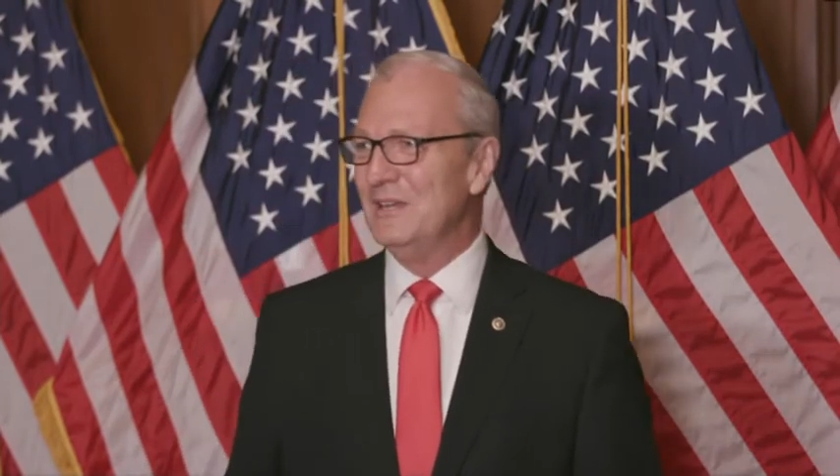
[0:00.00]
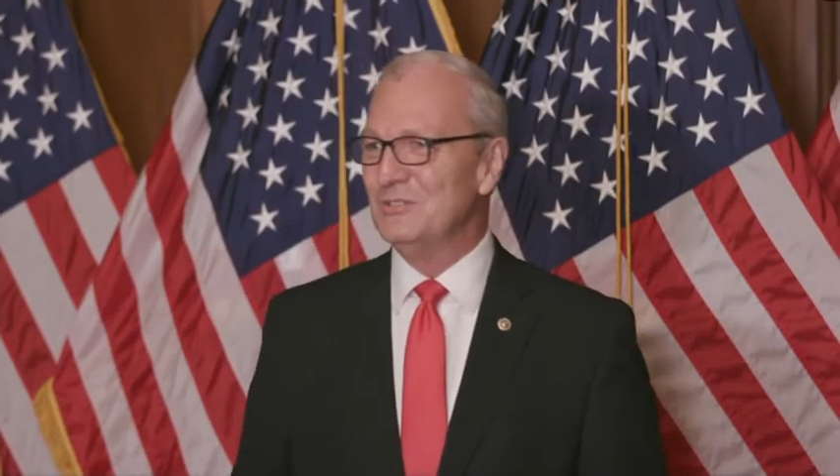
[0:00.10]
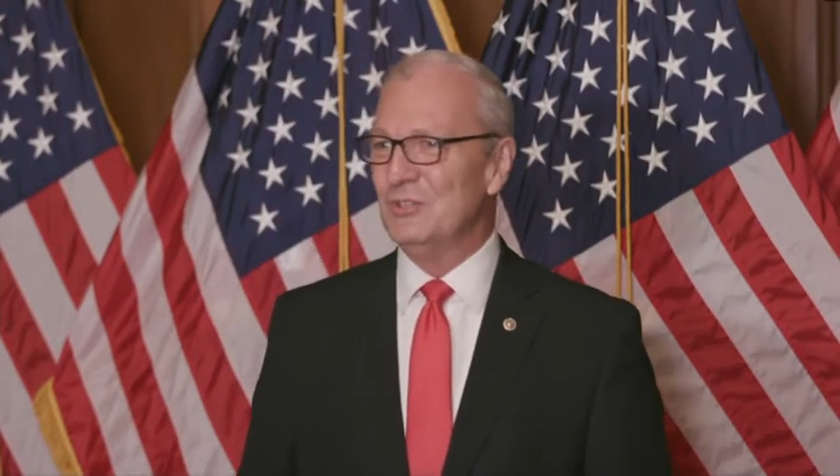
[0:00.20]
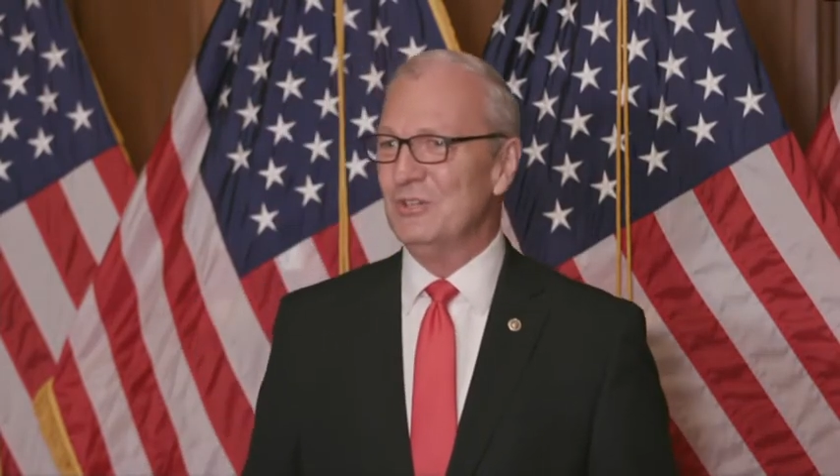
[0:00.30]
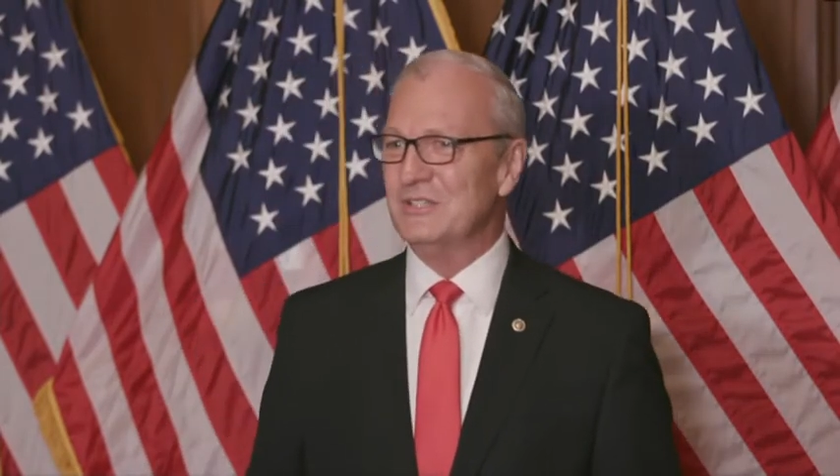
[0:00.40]
a
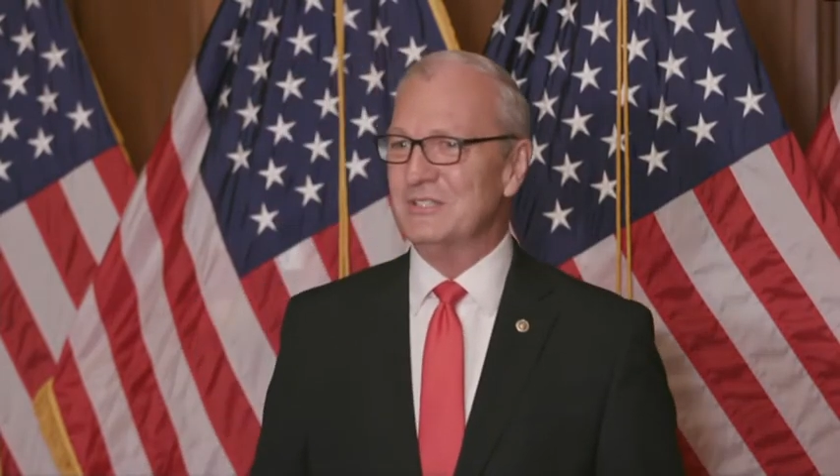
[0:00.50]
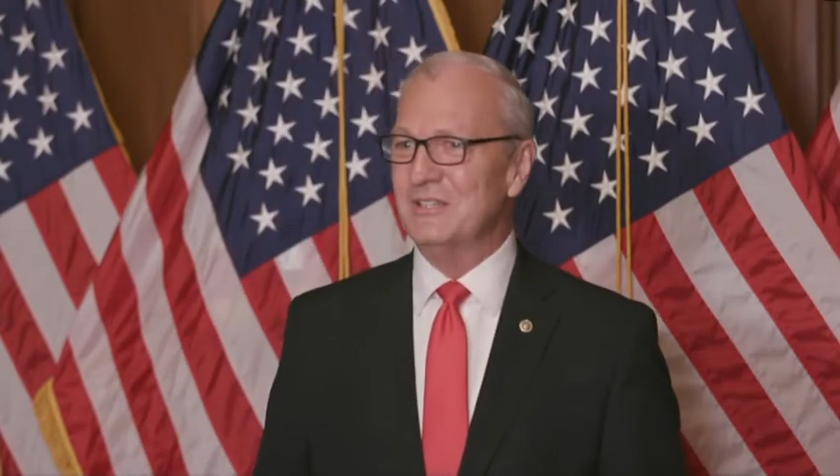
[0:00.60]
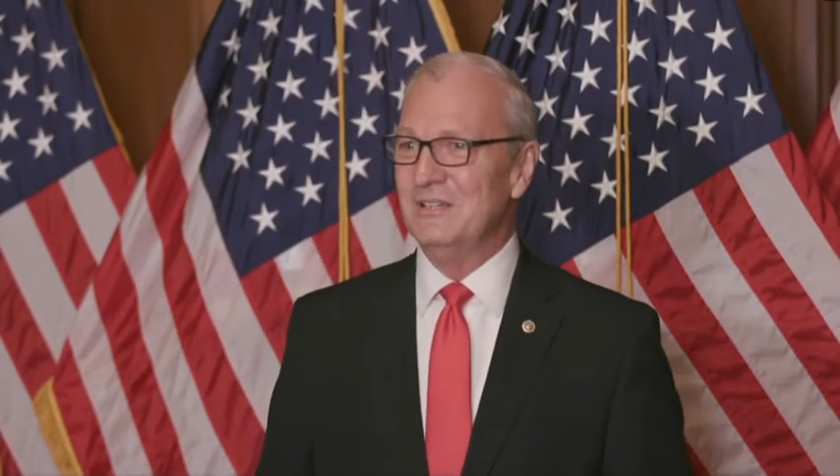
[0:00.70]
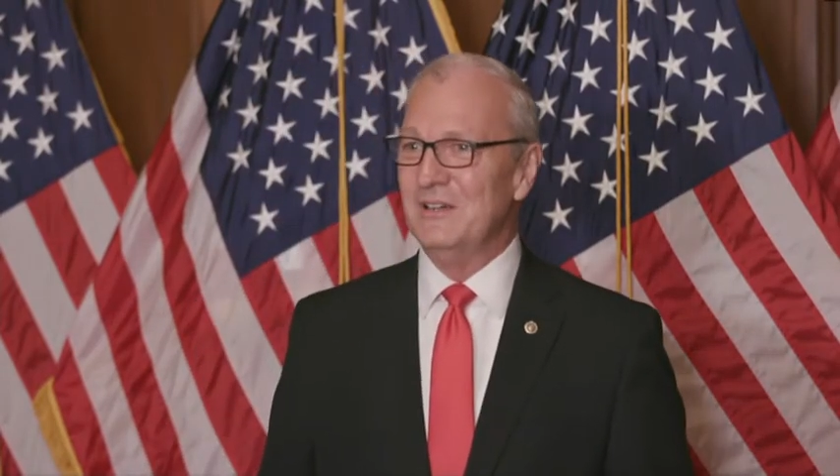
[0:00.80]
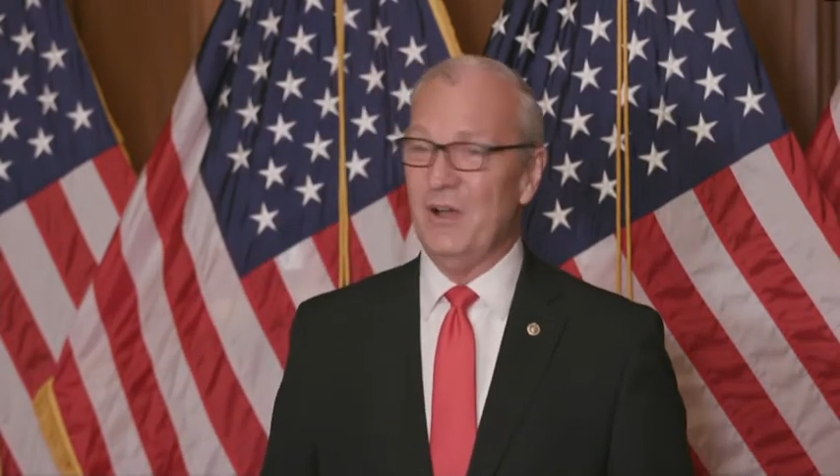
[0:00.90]

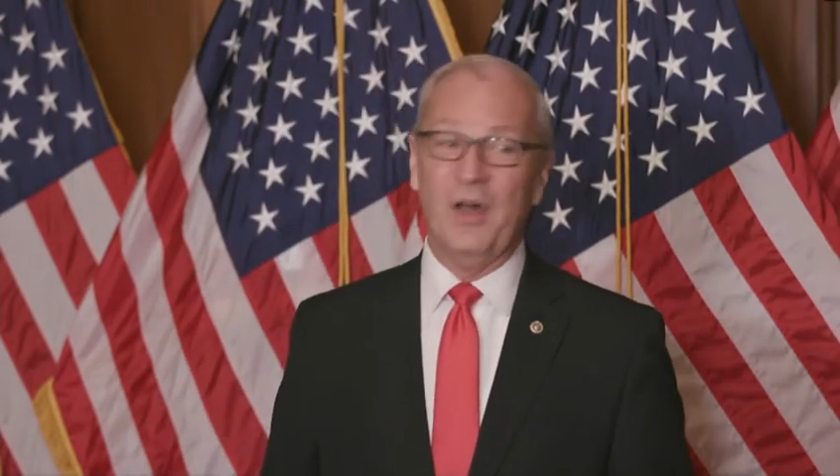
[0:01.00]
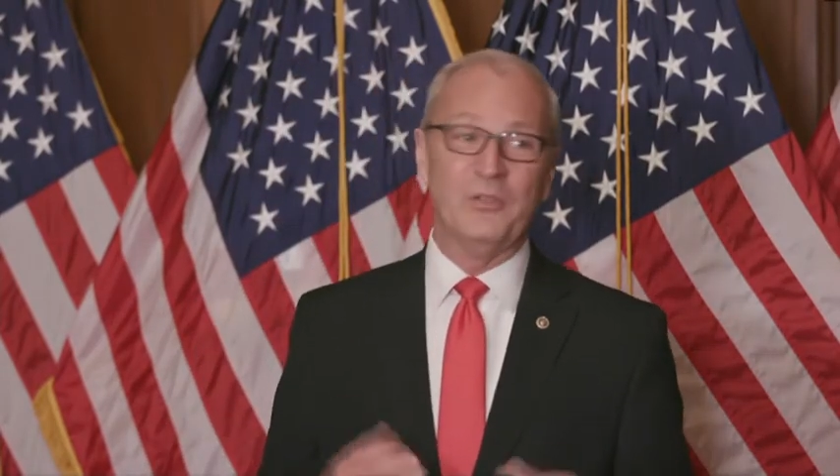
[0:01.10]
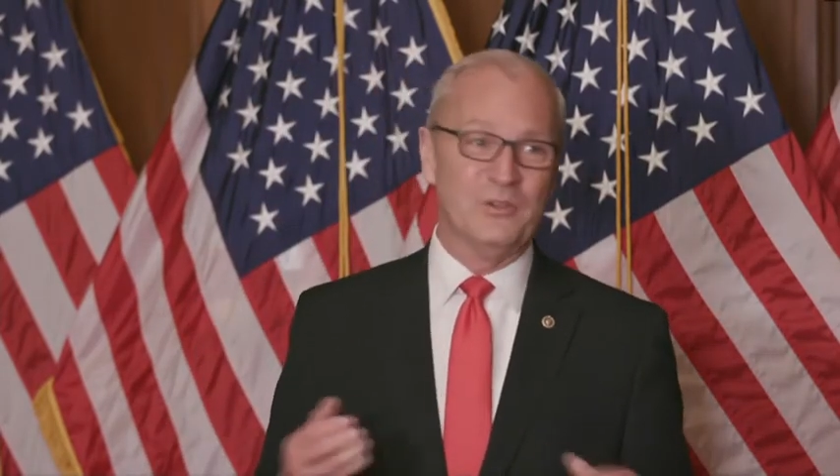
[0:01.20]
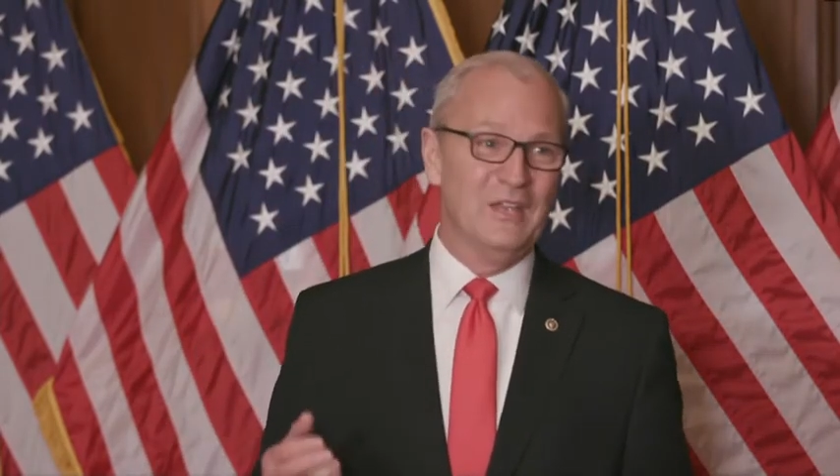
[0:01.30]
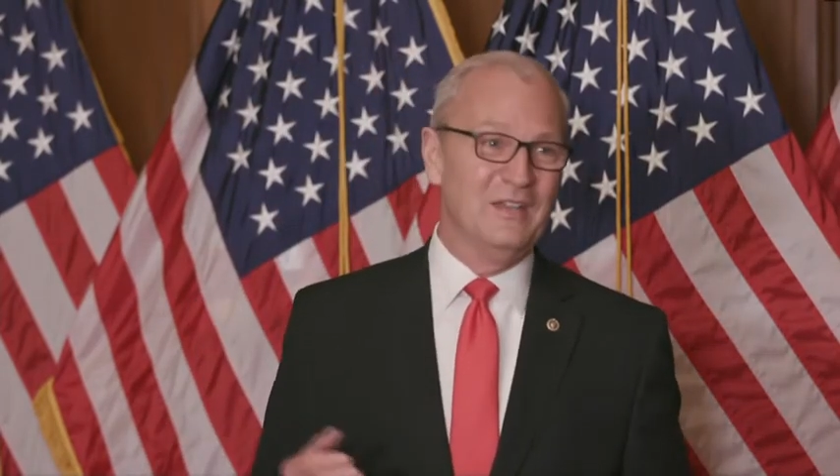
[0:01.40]
jurist
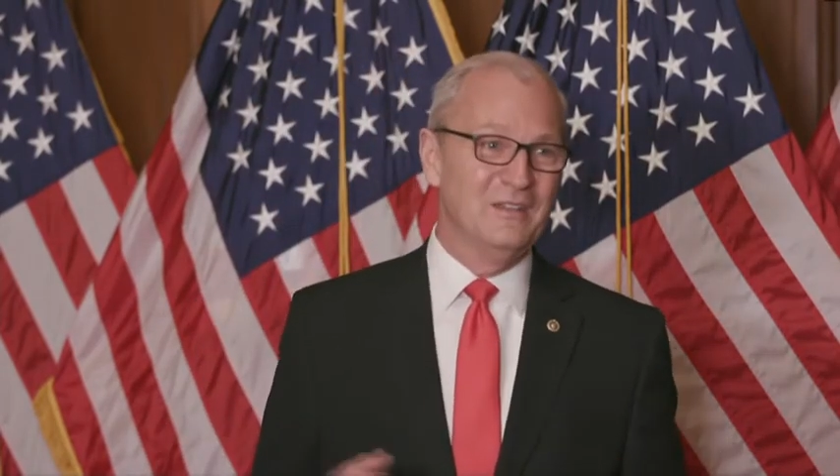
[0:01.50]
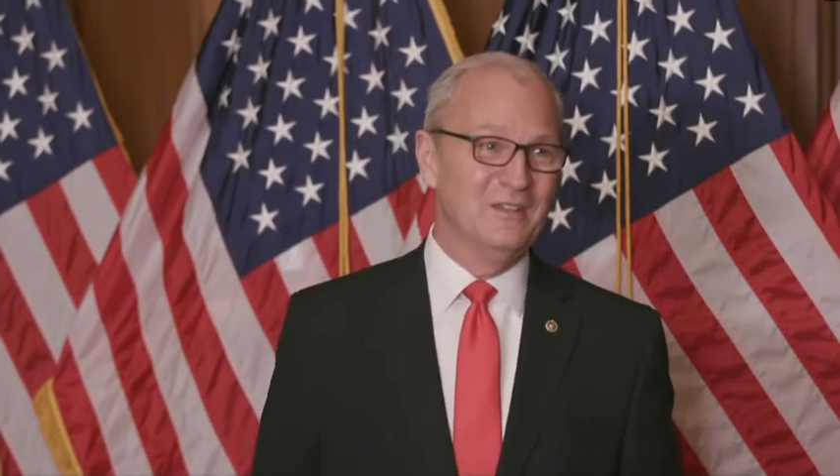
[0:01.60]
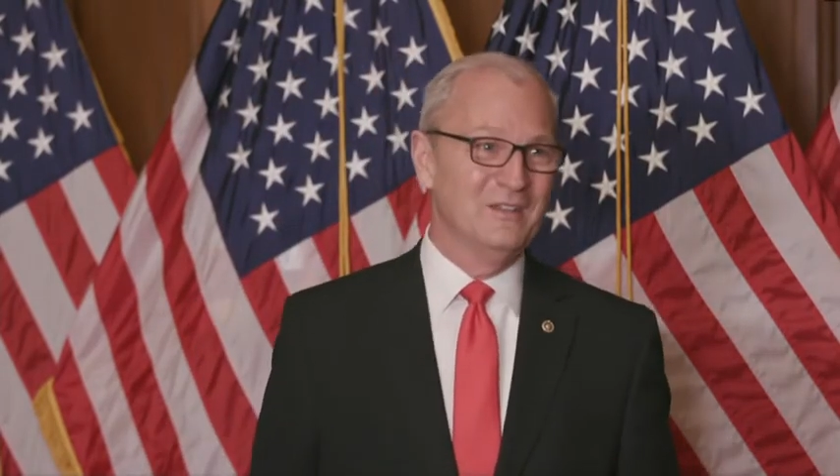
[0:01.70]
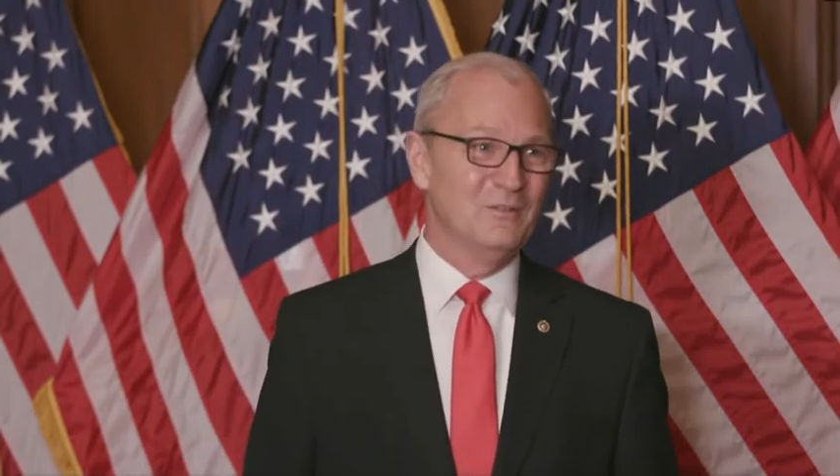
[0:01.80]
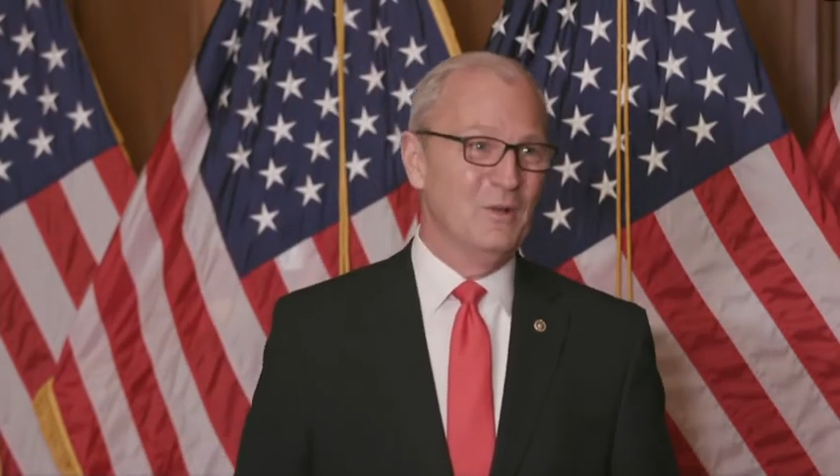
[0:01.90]
other than,